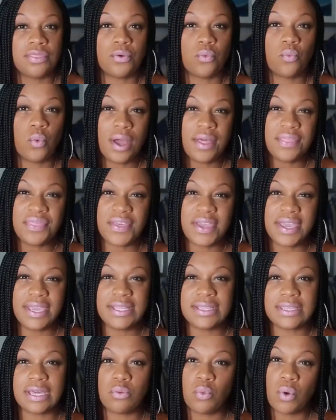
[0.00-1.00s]
the one
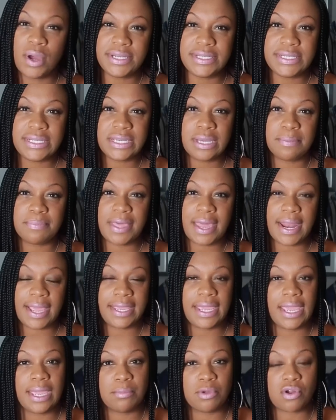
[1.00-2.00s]
thing, the one tip that
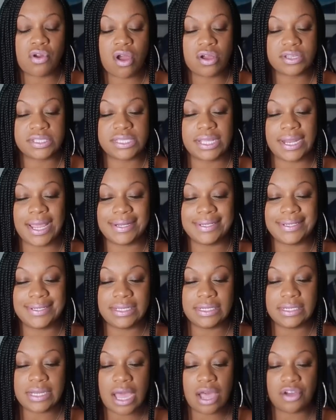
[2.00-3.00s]
I came across that I
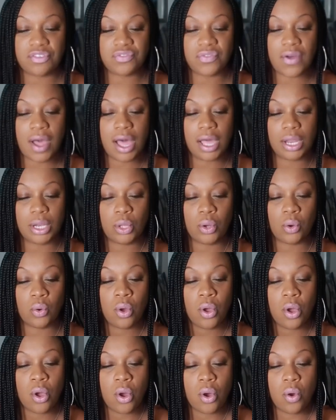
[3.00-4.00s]
did not
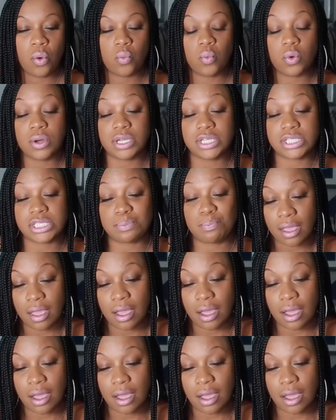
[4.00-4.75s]
follow was